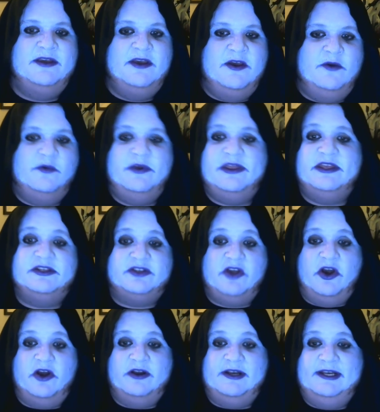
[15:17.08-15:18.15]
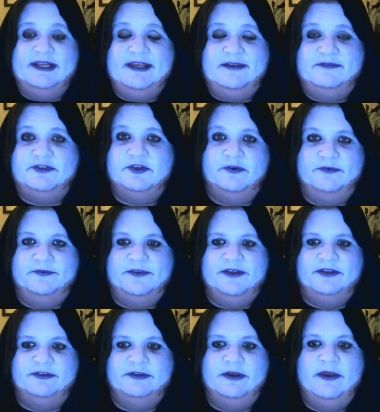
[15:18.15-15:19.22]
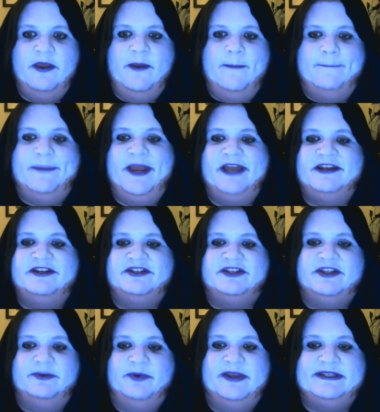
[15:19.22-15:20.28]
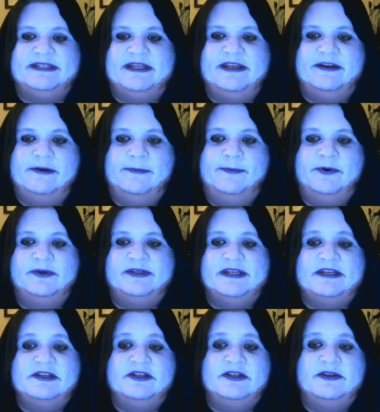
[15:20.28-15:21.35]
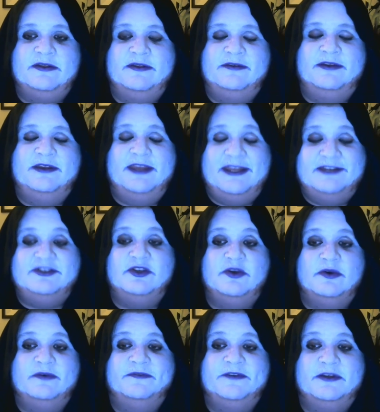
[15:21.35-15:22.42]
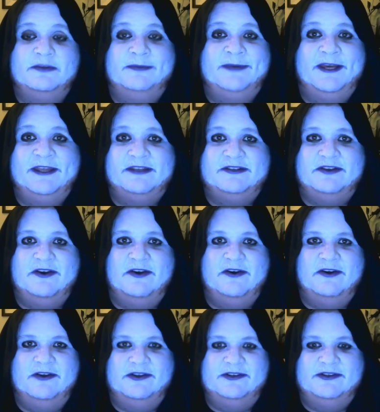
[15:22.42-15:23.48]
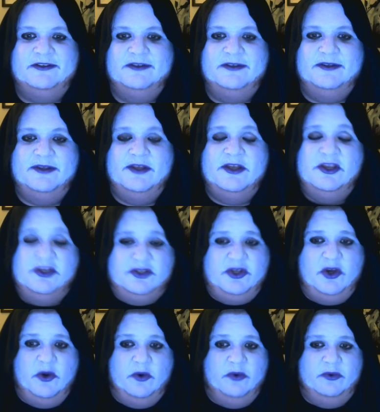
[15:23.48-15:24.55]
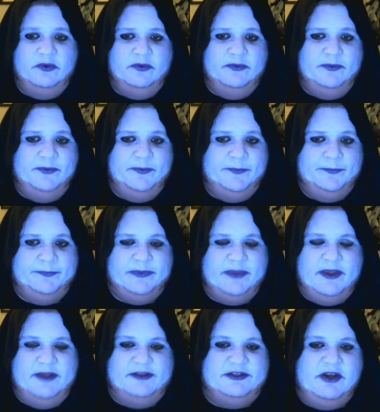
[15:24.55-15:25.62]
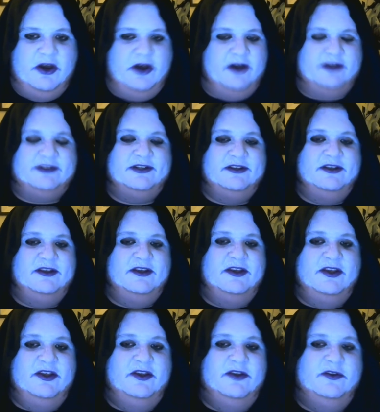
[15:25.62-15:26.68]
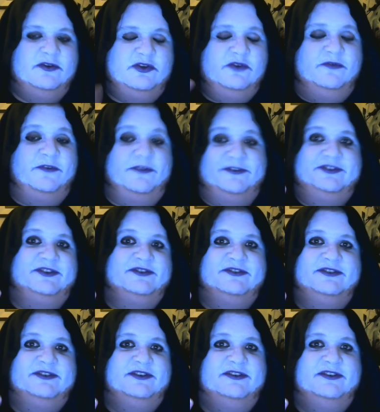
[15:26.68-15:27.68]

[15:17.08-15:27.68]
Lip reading: When this card leaves your field, banish the resonator put into your field by this card. So, it's got 2 functions.